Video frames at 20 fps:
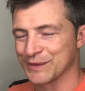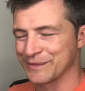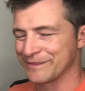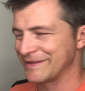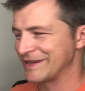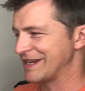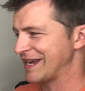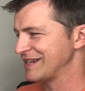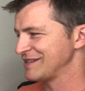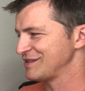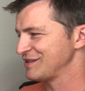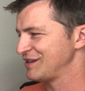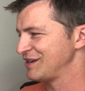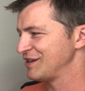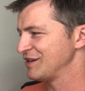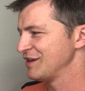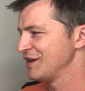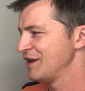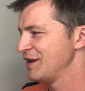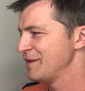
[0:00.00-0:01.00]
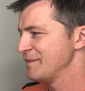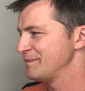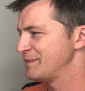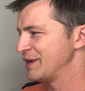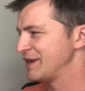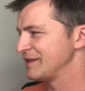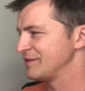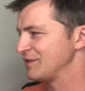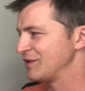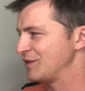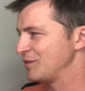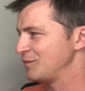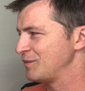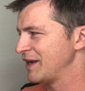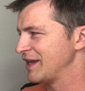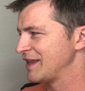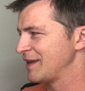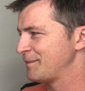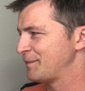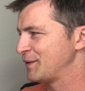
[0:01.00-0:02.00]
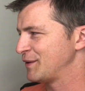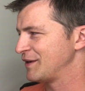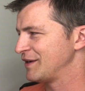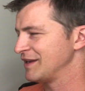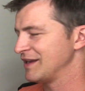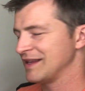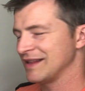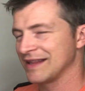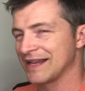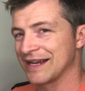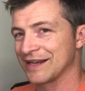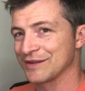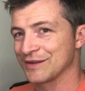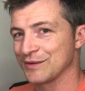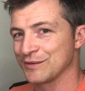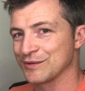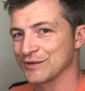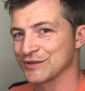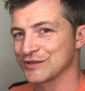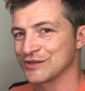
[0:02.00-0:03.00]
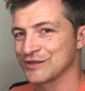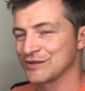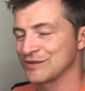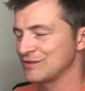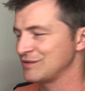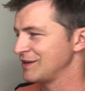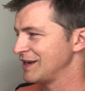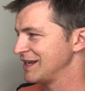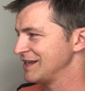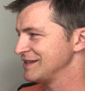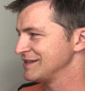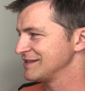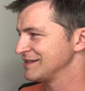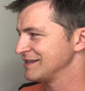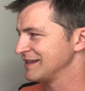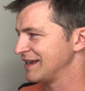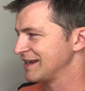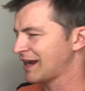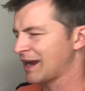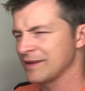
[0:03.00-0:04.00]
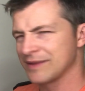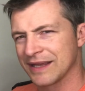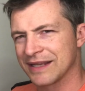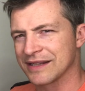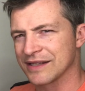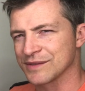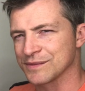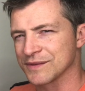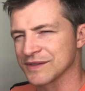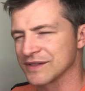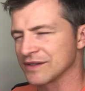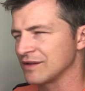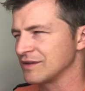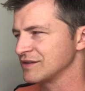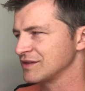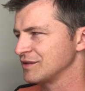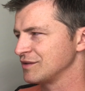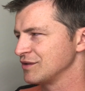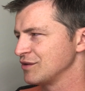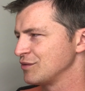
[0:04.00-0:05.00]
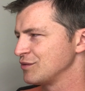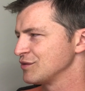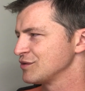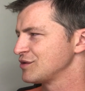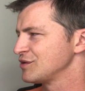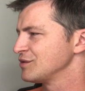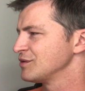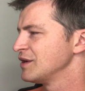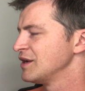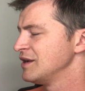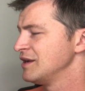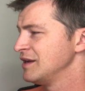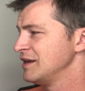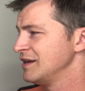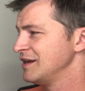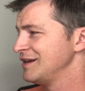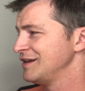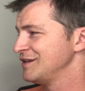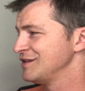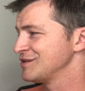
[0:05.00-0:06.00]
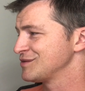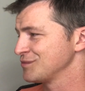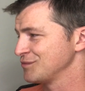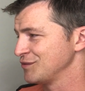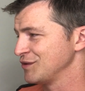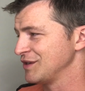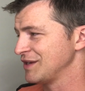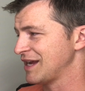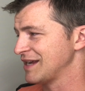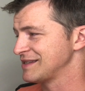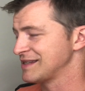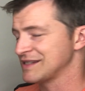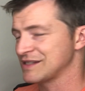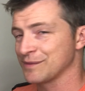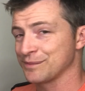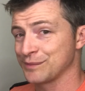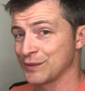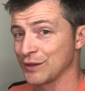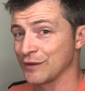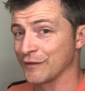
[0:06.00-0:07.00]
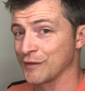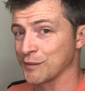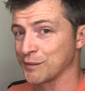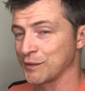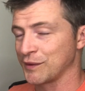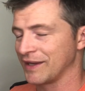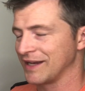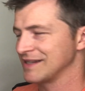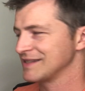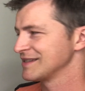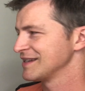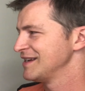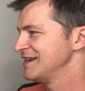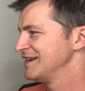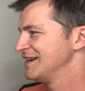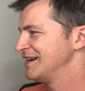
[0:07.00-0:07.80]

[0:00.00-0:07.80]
nicer here, but the way they put it in like the horseshoe is like, I think that's what it's called. It's called the horseshoe. Is really nice. It's a beautiful place.